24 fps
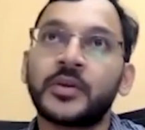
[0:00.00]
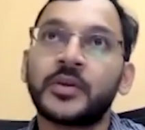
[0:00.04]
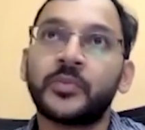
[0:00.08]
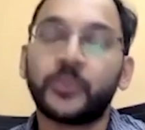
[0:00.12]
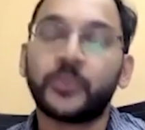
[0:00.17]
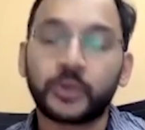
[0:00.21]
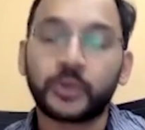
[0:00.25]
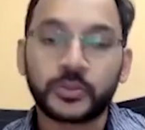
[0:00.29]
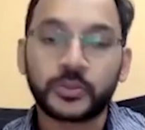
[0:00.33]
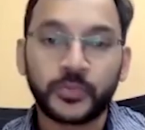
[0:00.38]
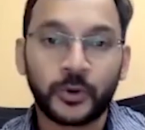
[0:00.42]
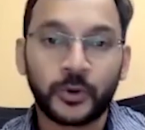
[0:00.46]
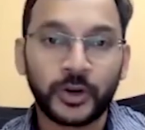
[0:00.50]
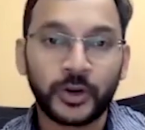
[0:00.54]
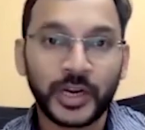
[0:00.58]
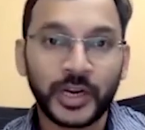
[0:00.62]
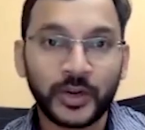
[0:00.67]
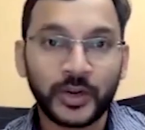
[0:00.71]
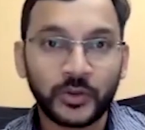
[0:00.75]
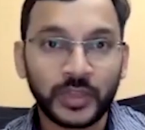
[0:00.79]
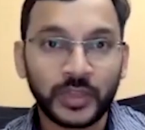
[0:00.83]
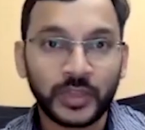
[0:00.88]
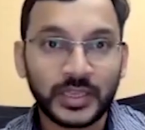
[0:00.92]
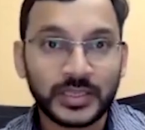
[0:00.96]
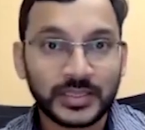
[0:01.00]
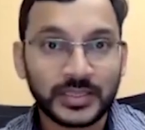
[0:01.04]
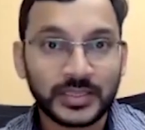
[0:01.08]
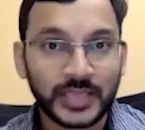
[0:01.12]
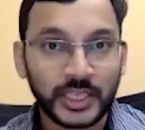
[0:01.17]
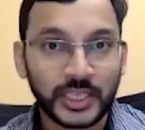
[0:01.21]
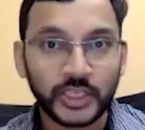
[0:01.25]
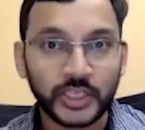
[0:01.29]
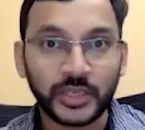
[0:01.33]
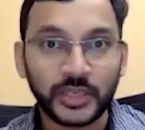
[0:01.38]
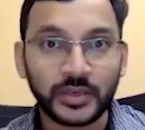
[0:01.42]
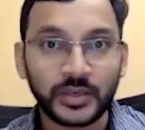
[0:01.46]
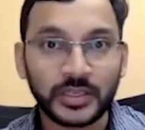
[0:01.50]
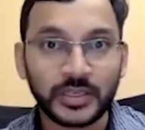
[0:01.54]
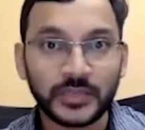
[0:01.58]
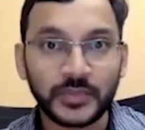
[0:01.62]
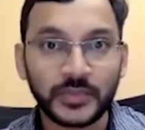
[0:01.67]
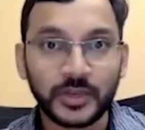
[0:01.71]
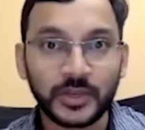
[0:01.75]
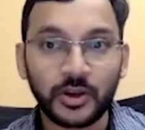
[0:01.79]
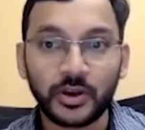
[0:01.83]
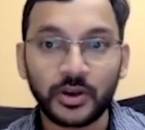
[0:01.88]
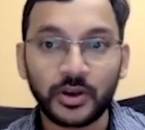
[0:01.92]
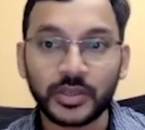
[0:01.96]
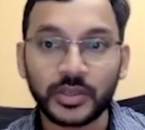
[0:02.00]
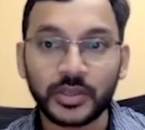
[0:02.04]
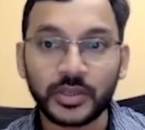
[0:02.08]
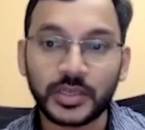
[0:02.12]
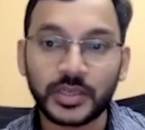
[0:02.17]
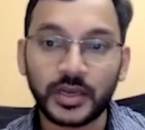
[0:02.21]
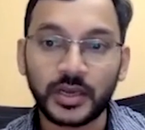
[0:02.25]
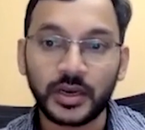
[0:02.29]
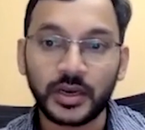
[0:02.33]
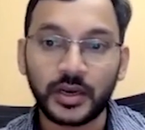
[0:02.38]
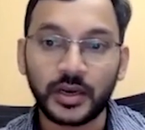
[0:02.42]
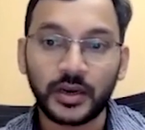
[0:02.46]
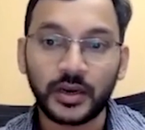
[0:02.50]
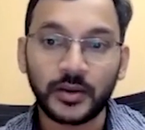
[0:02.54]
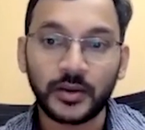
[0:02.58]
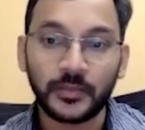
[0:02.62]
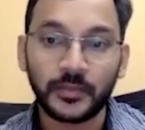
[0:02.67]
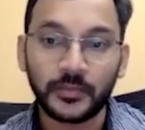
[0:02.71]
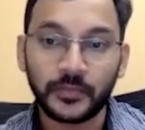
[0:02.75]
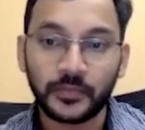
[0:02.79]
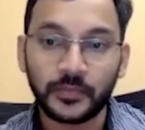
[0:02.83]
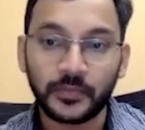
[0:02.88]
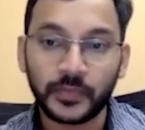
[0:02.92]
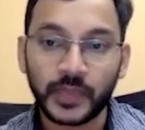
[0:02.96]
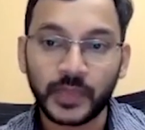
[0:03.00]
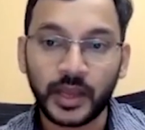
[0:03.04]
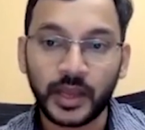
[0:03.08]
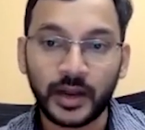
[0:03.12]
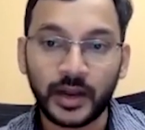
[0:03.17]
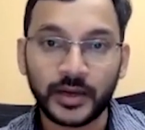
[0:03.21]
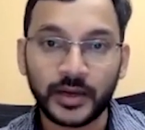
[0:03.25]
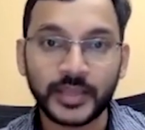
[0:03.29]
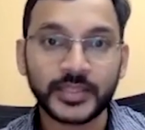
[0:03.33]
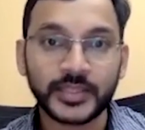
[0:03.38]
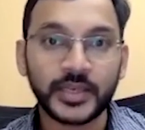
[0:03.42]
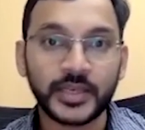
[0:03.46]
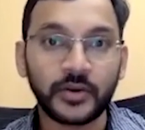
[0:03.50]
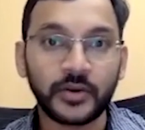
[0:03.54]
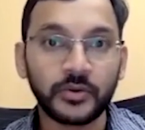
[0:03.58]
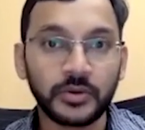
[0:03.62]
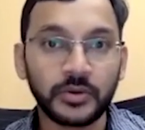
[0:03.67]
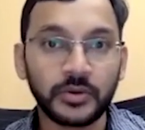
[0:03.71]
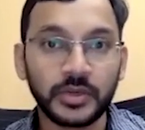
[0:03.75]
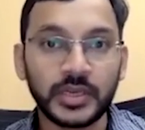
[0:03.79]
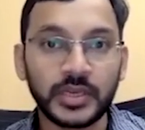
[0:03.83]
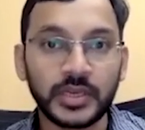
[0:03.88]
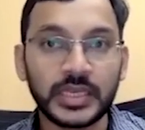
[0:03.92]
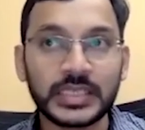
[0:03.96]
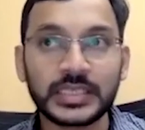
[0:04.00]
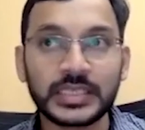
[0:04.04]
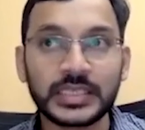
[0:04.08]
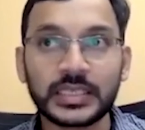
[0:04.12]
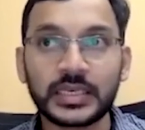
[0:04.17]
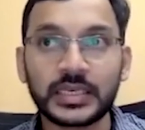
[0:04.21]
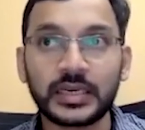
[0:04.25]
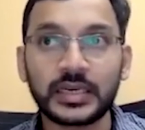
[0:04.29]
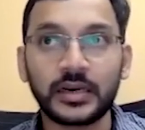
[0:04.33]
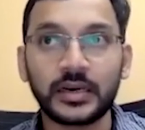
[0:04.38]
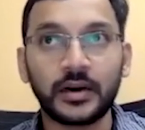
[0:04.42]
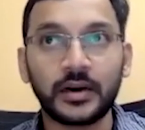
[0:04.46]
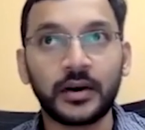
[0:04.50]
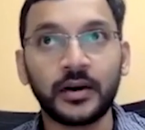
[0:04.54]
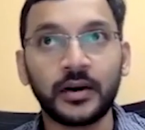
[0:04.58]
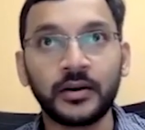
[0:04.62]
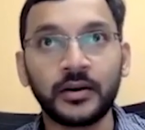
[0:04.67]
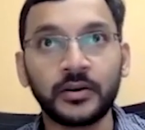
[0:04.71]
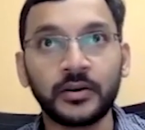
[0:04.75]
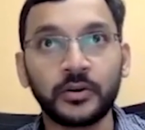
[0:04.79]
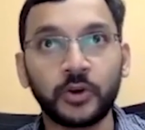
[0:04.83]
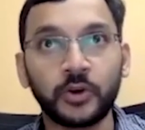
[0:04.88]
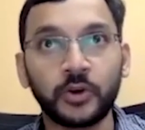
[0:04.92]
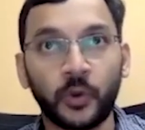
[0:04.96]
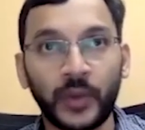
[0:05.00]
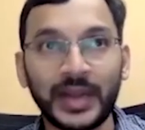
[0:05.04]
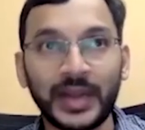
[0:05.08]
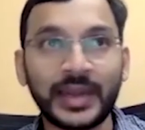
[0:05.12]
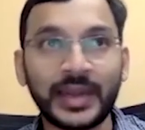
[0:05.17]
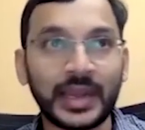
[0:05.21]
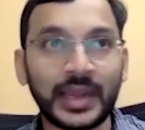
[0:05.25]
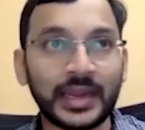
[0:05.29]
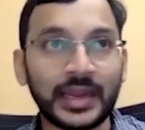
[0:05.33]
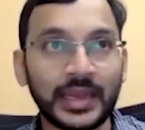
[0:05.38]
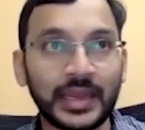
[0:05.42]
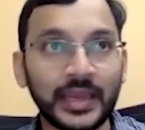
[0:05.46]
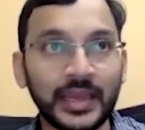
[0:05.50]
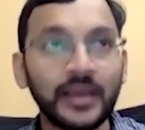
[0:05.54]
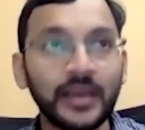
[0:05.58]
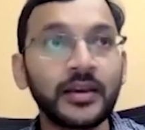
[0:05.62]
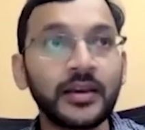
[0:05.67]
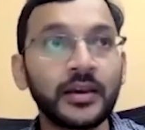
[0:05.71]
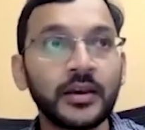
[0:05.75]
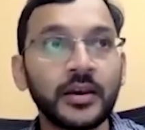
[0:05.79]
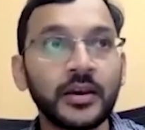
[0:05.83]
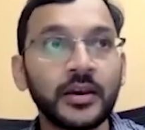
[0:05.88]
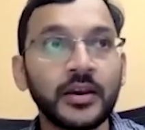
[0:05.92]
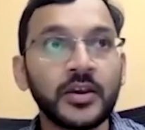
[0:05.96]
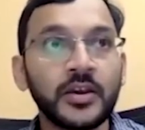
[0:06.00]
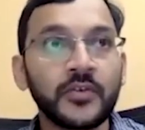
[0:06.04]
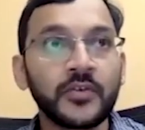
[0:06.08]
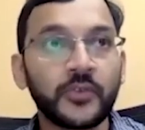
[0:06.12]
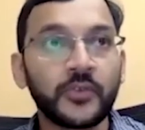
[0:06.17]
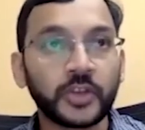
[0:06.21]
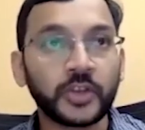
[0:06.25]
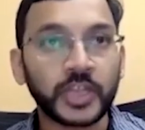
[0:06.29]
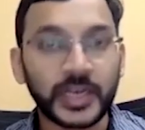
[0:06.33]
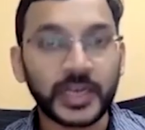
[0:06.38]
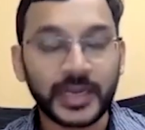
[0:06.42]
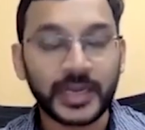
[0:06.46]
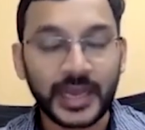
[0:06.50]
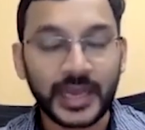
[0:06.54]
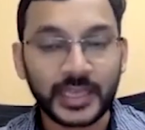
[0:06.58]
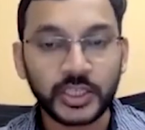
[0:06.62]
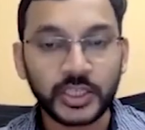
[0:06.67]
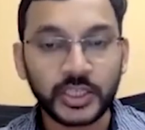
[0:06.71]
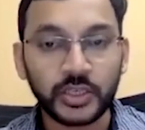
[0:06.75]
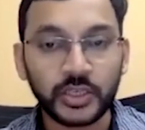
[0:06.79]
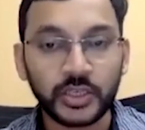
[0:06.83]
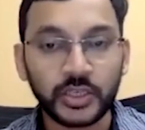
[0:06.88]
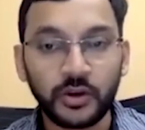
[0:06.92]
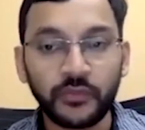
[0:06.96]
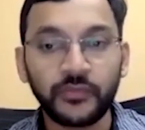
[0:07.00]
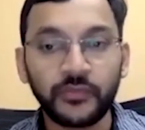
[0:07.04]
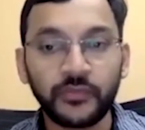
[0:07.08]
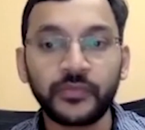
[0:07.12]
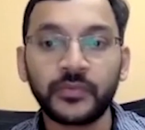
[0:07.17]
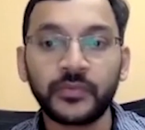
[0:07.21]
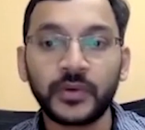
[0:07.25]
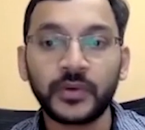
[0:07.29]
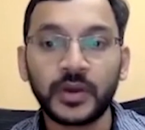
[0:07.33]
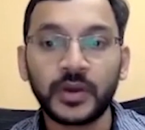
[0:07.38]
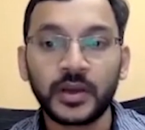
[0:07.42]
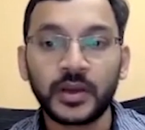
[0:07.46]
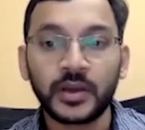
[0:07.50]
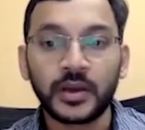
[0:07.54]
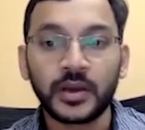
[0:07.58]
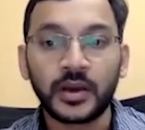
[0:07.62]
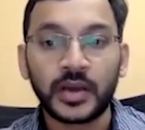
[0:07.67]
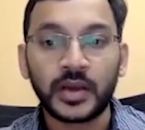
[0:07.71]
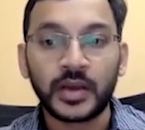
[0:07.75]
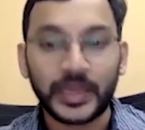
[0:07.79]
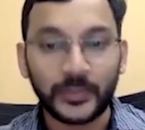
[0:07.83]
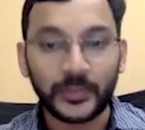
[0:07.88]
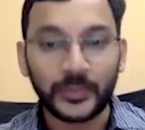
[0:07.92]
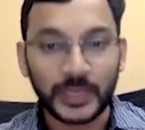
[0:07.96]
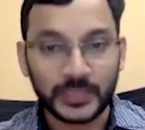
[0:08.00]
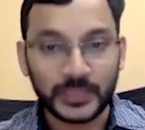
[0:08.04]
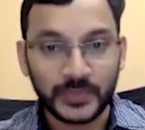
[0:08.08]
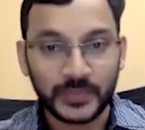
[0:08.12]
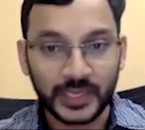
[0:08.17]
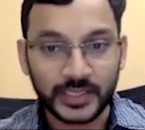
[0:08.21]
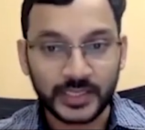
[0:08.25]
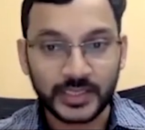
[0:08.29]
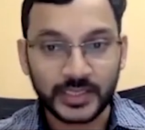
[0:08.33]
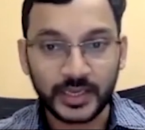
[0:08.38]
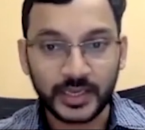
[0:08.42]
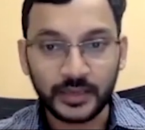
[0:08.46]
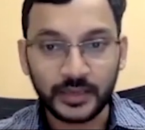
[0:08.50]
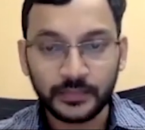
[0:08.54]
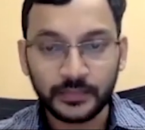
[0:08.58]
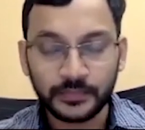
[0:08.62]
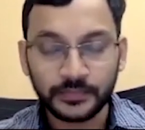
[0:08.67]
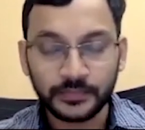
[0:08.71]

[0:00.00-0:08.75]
postponed it to this session, is because ultrasound is a novel technique for the detection of hip dysplasia,